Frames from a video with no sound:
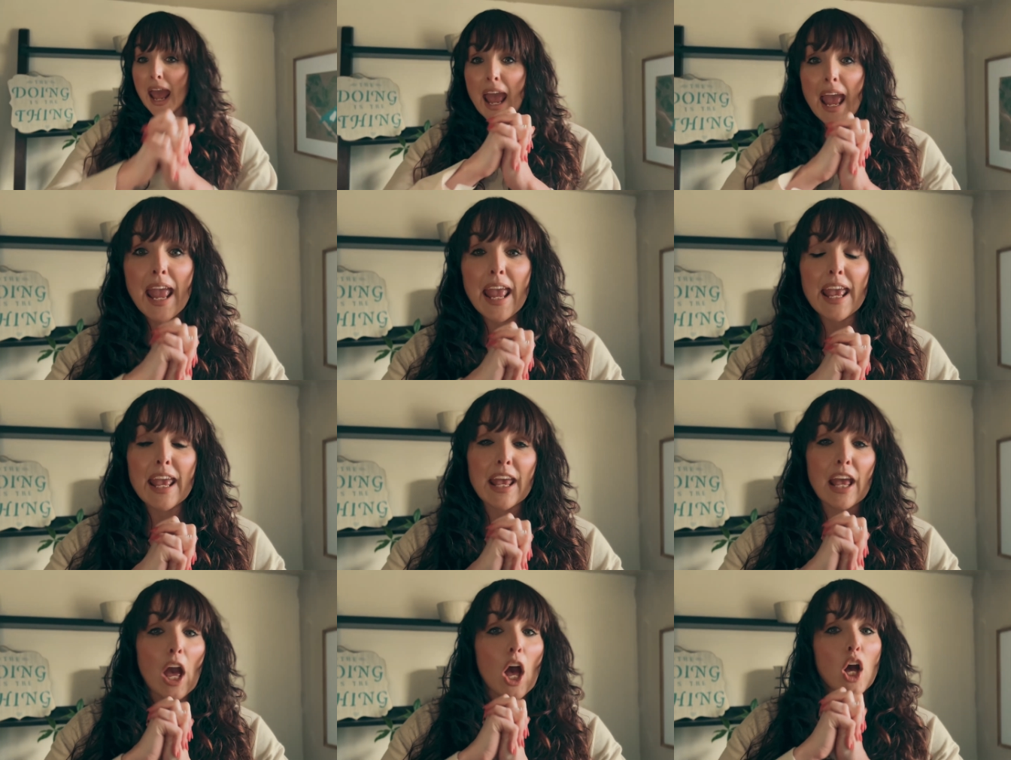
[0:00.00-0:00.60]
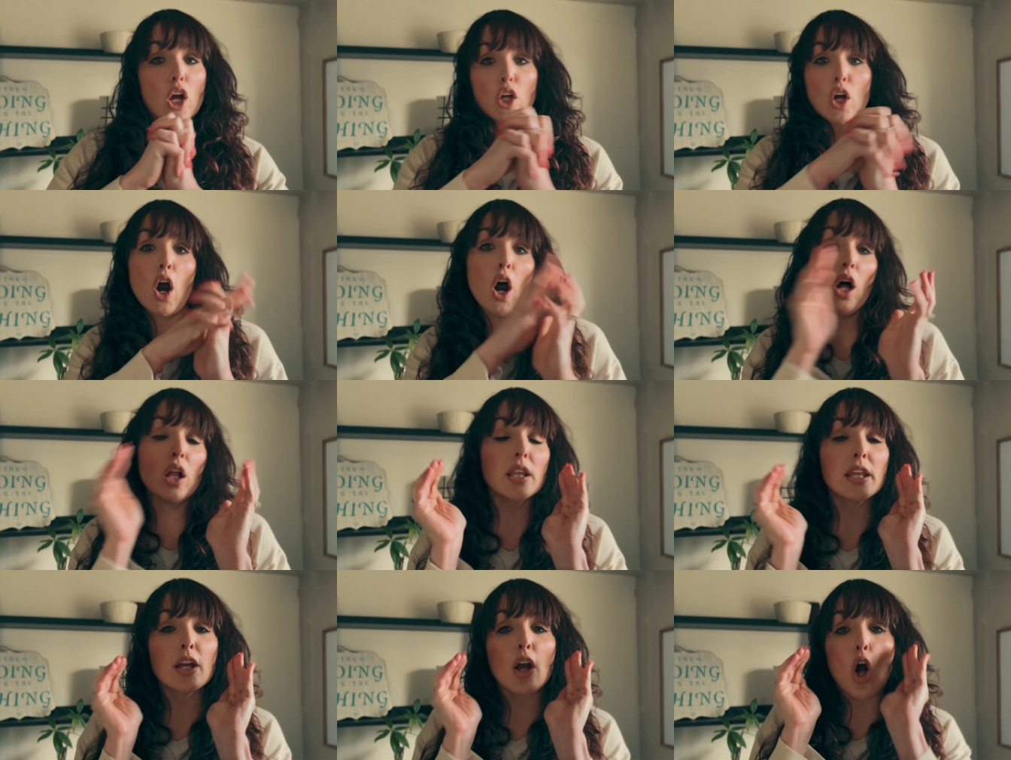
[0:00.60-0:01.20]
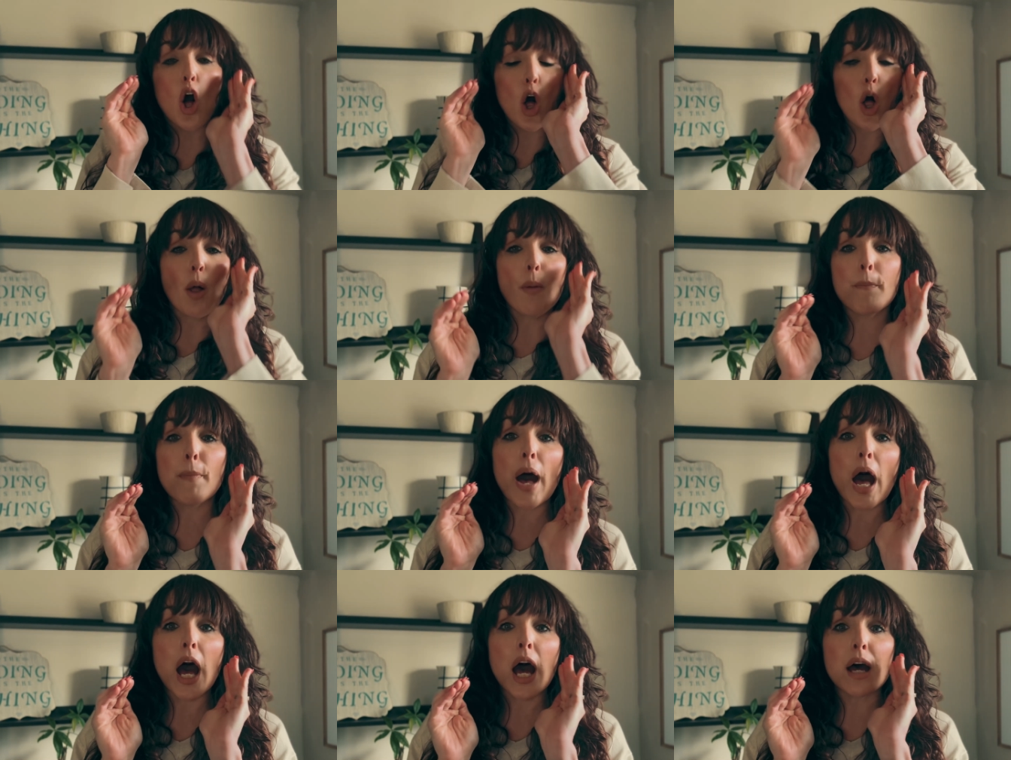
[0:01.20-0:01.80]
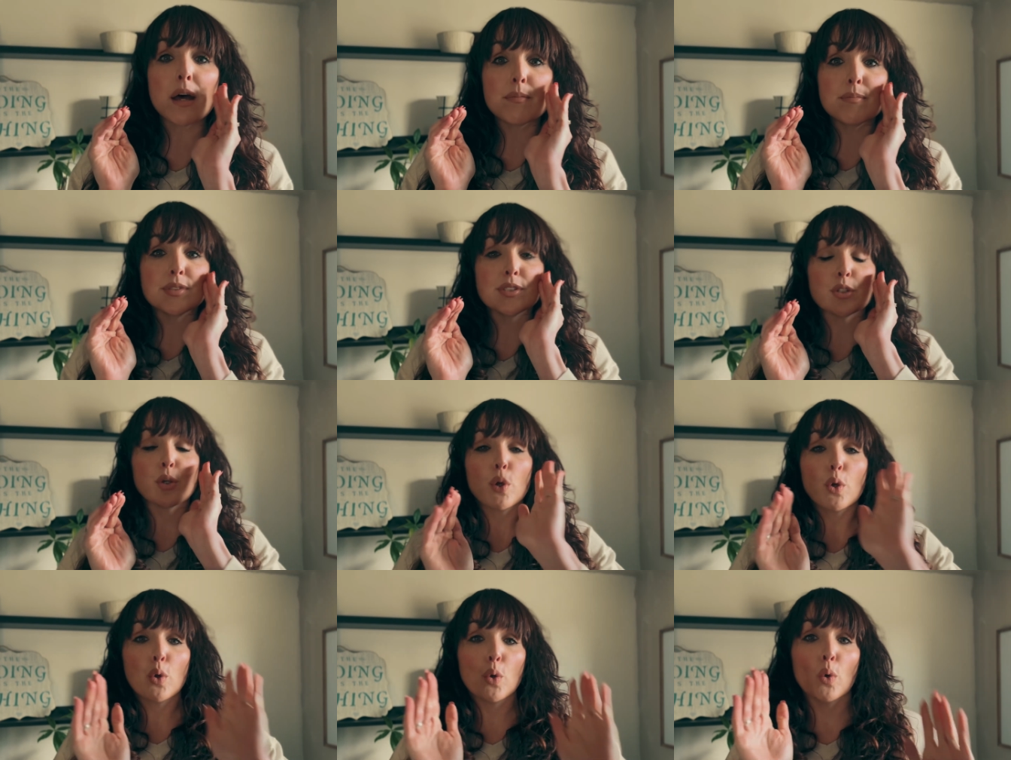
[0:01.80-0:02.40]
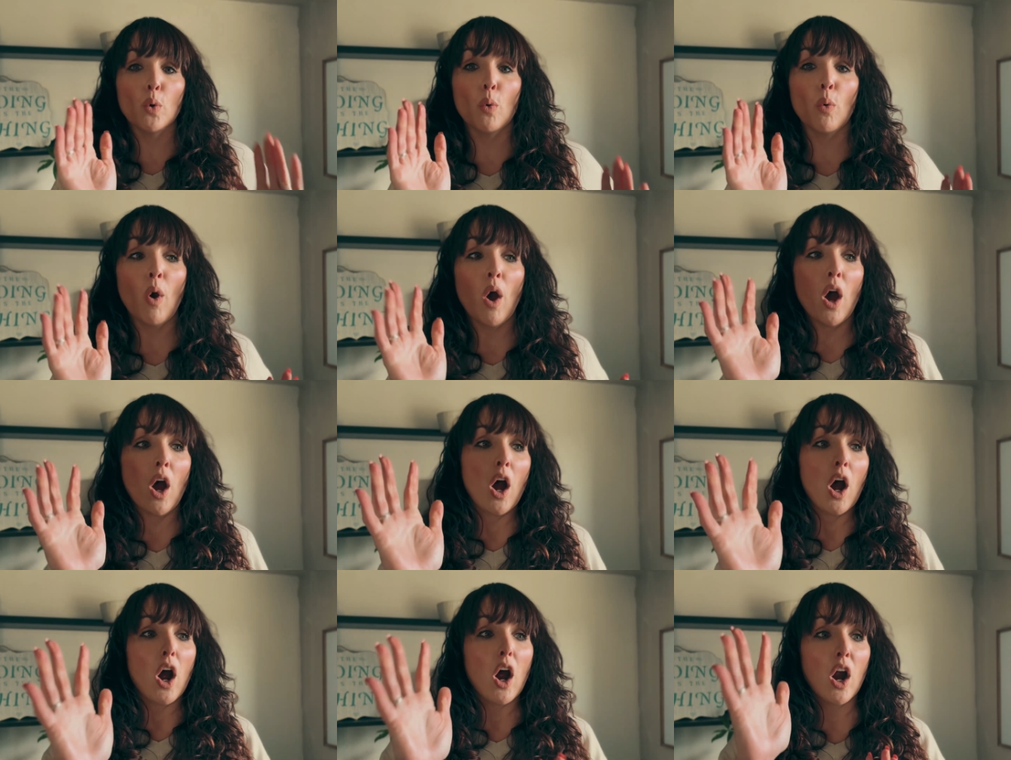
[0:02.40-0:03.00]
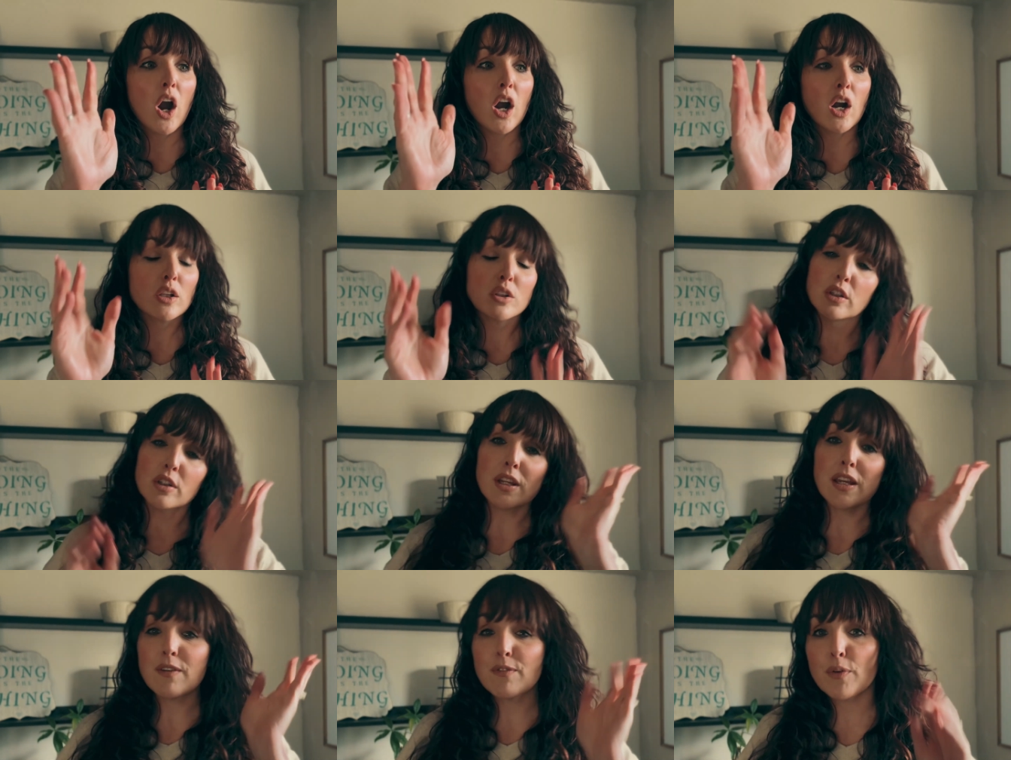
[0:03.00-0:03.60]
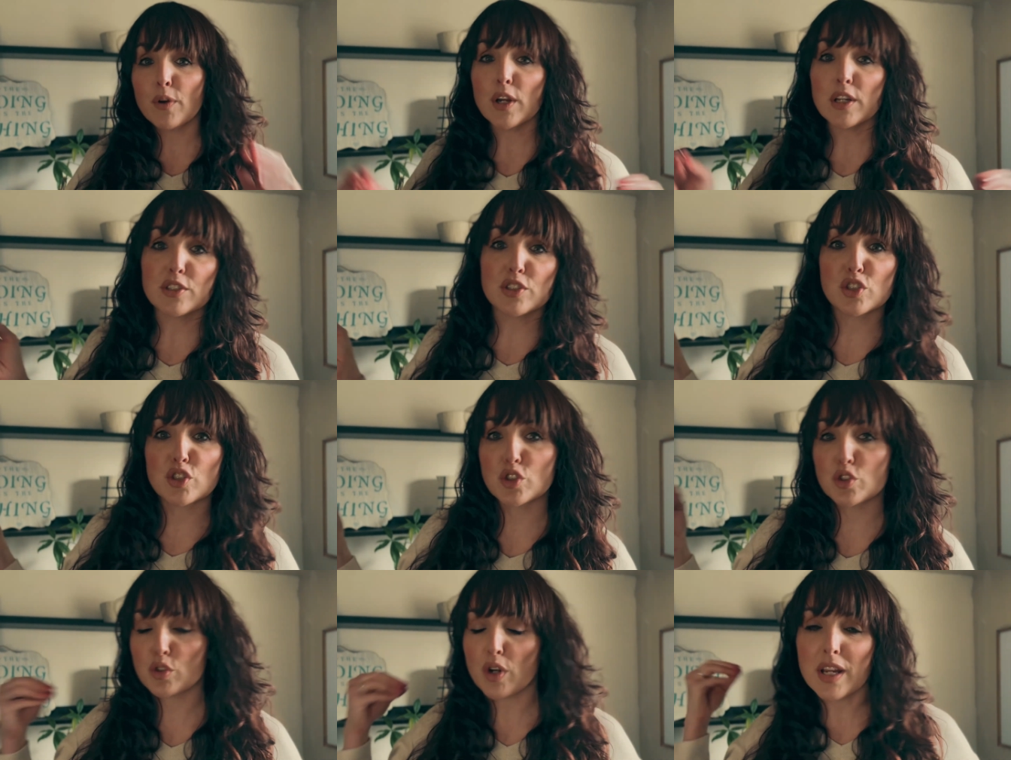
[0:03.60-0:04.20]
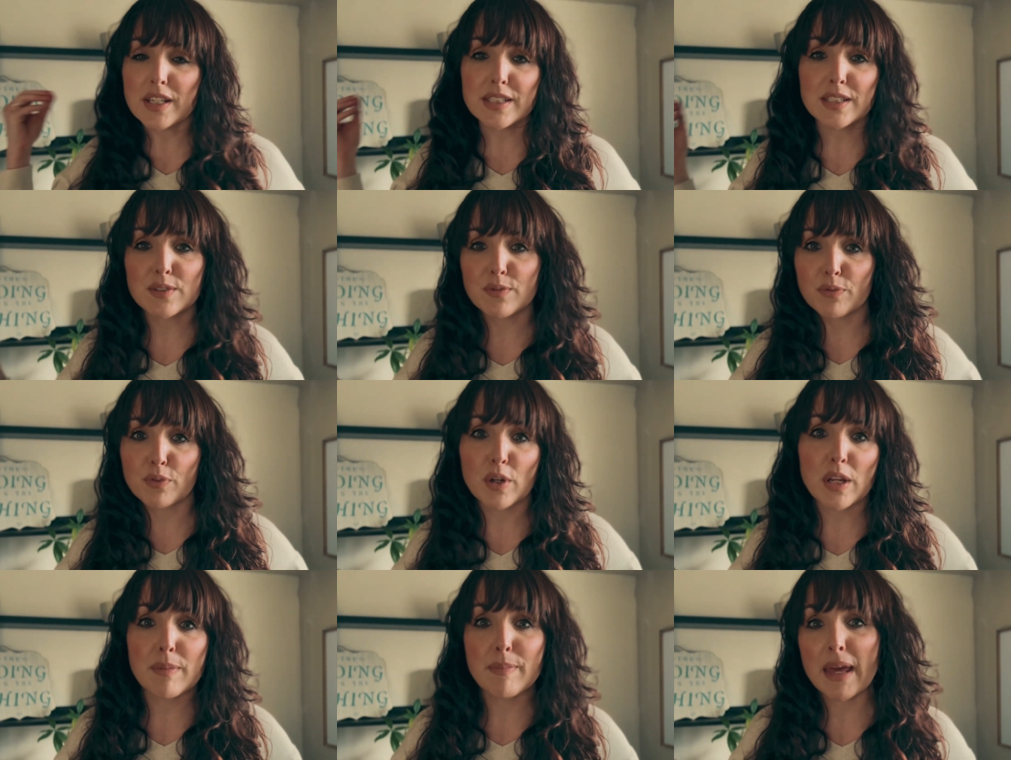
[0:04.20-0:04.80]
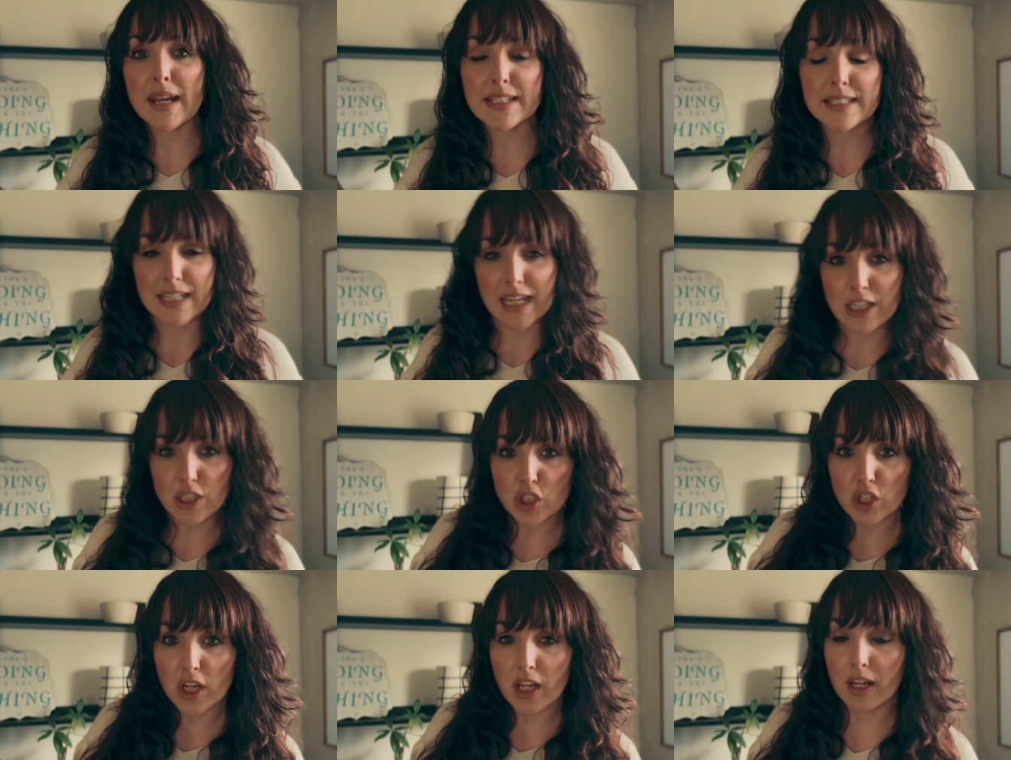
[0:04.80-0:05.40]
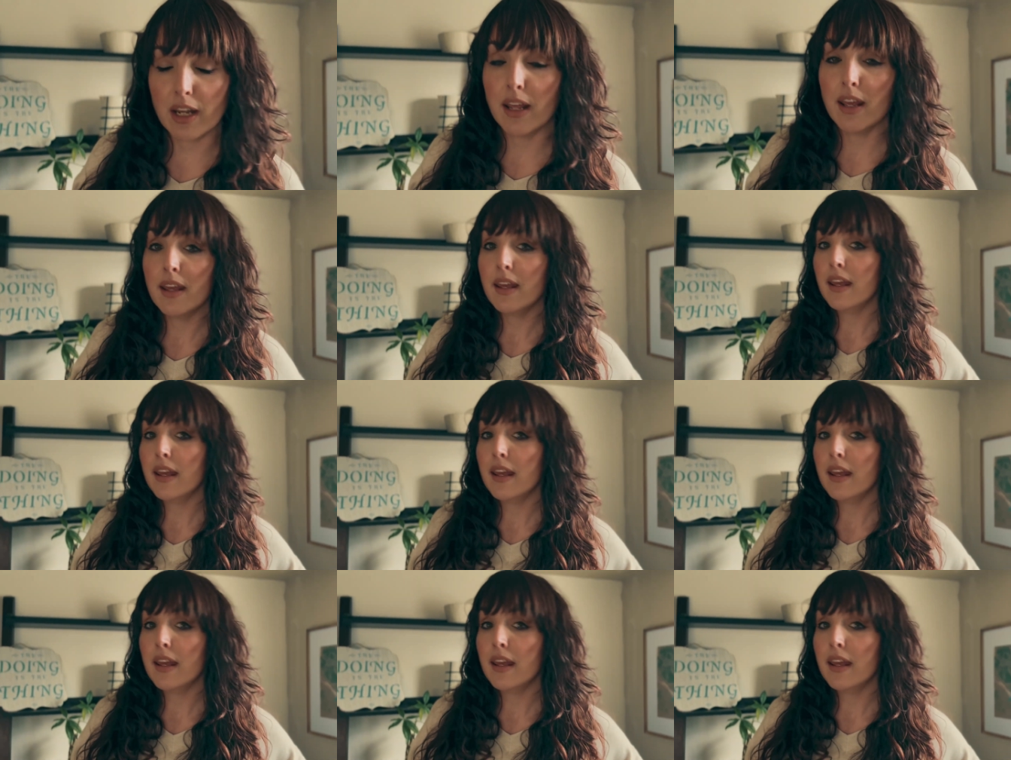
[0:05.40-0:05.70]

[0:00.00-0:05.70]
hey, calling all moms who are looking for a stress-free meditation.